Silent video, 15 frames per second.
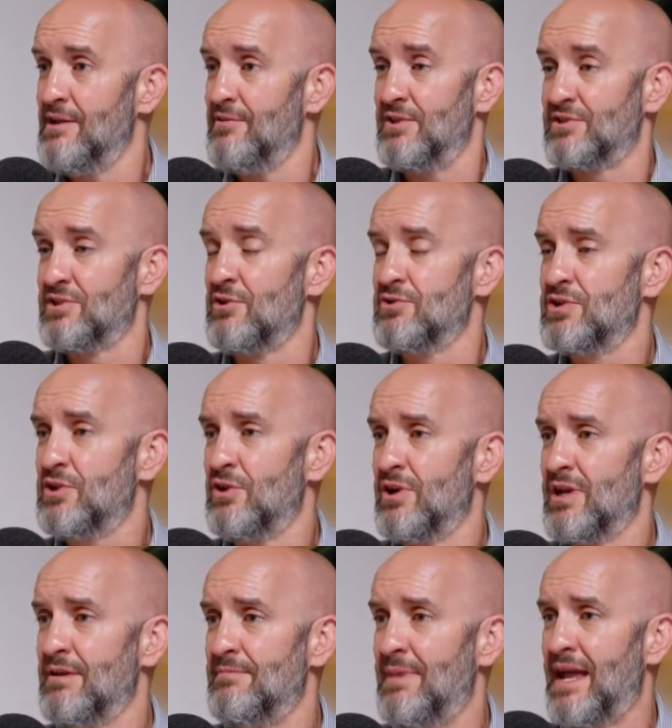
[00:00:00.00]
The Social
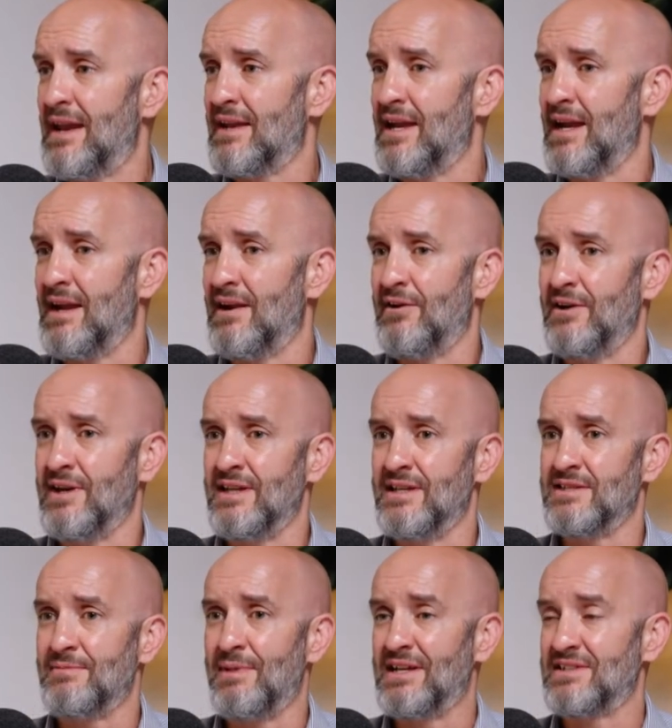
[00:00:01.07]
Security and Medicare
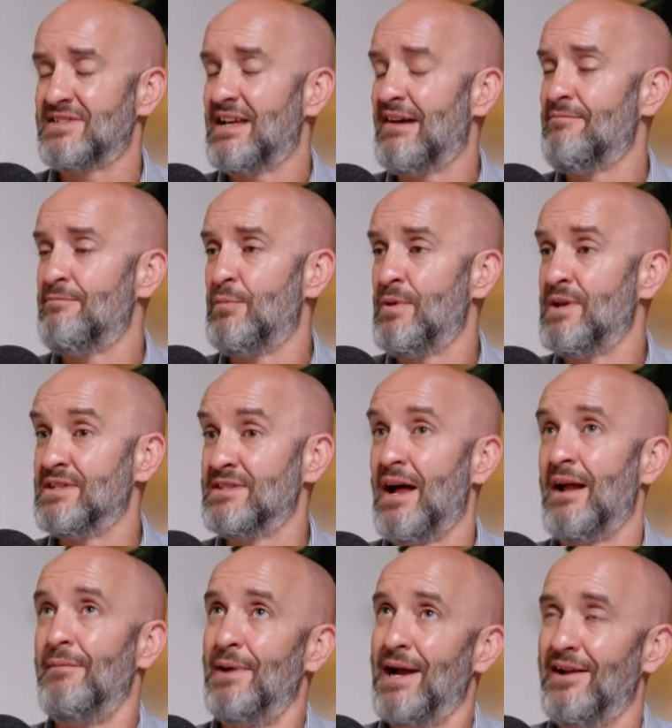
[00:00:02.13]
is it
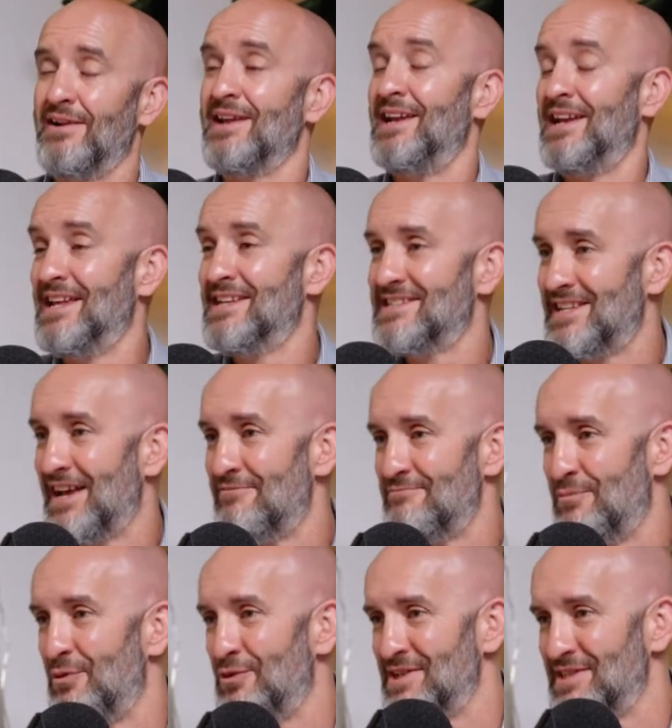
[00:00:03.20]
is
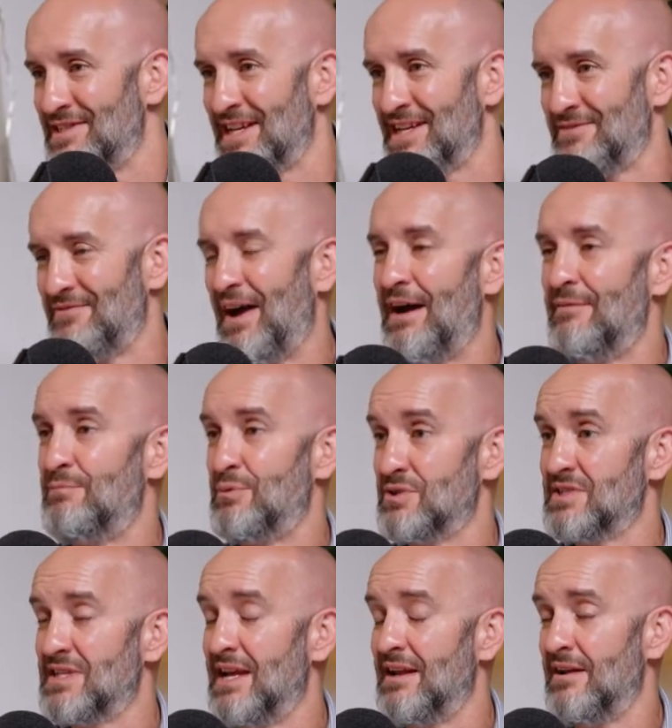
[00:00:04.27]

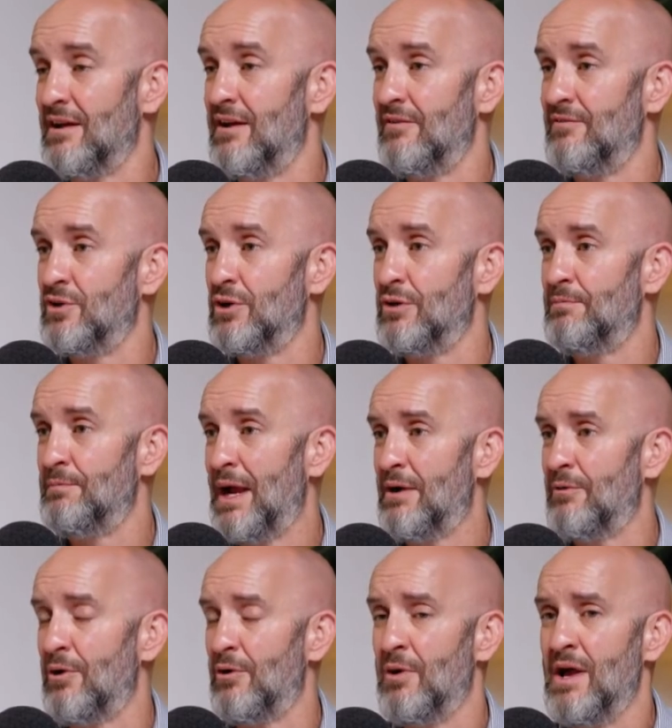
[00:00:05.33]
7.65% of your
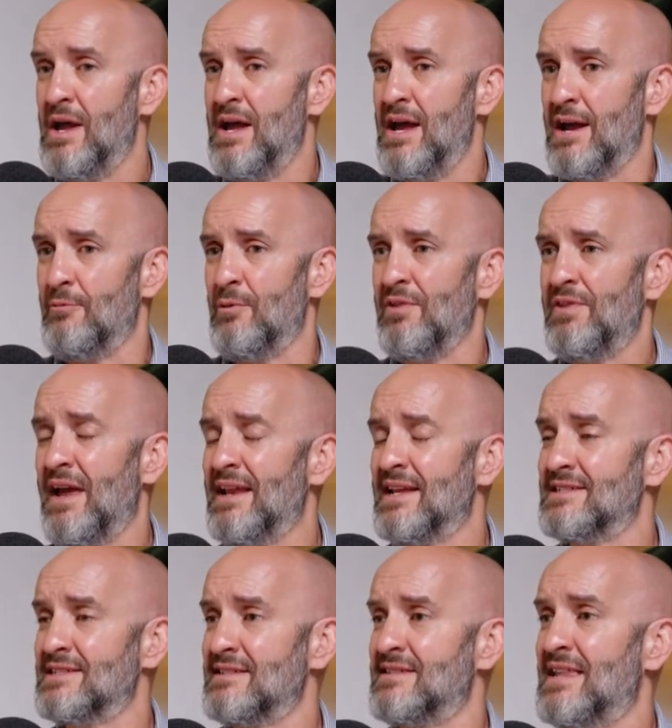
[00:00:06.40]
payroll. And what that
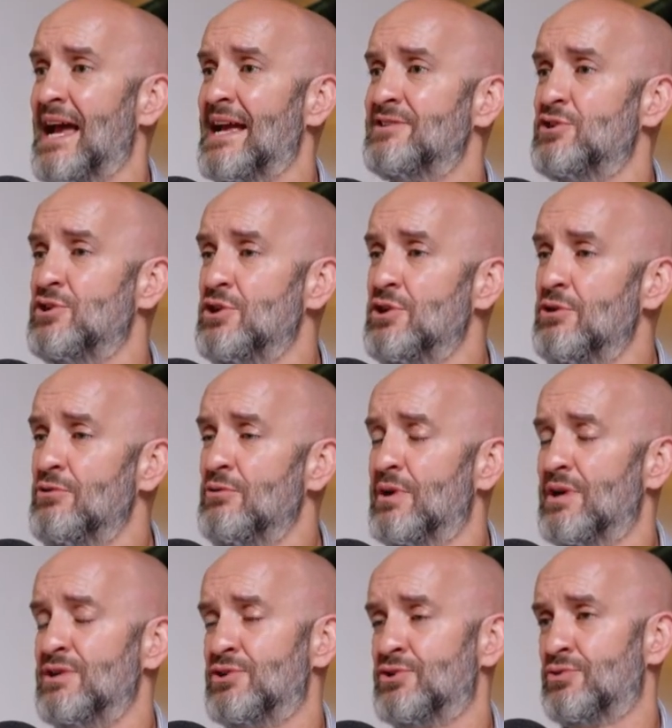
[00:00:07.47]
is that's you
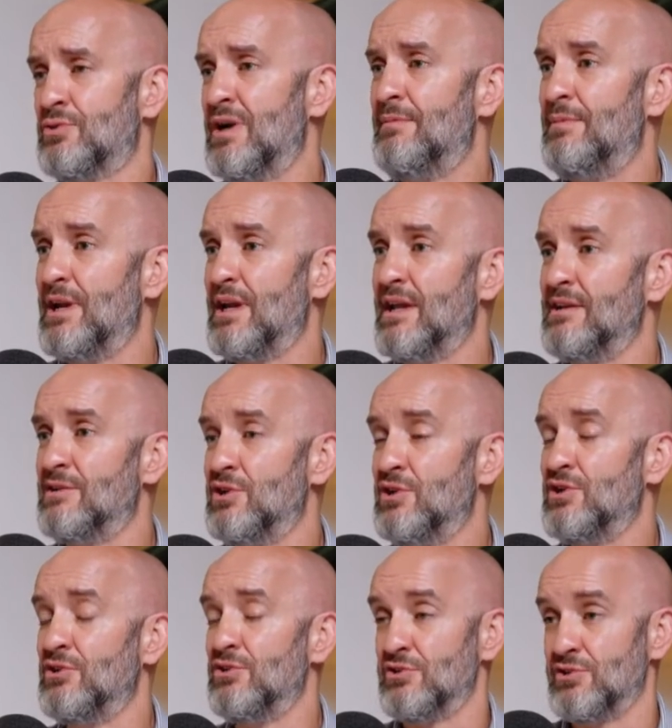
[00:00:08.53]
contributing to
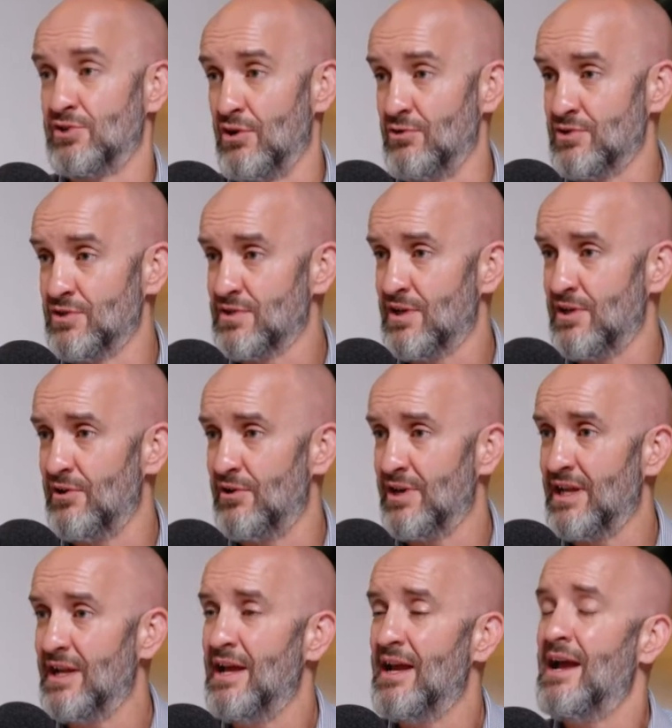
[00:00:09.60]
your Social
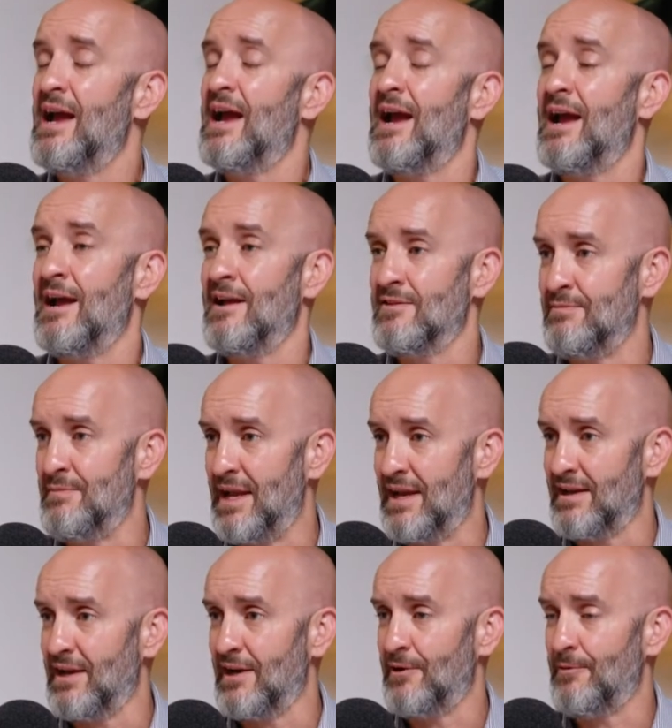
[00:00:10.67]
Security and the
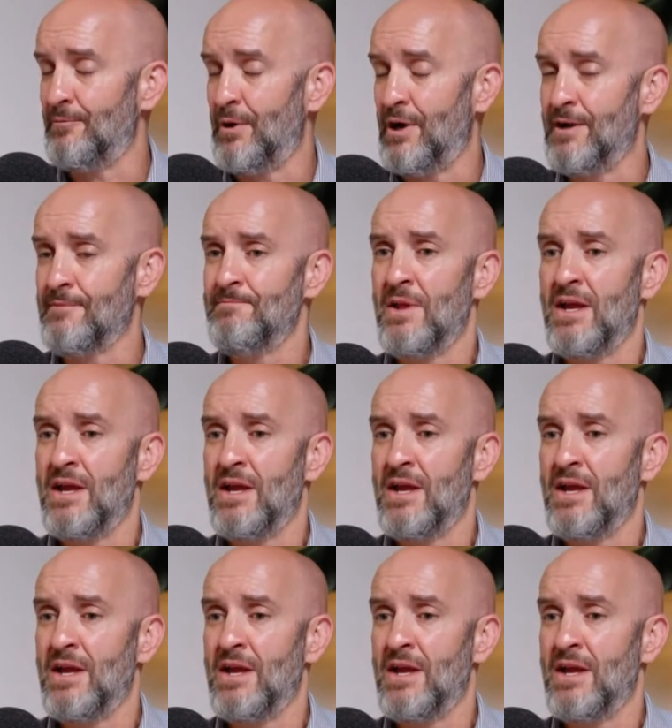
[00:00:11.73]
Medicare, right?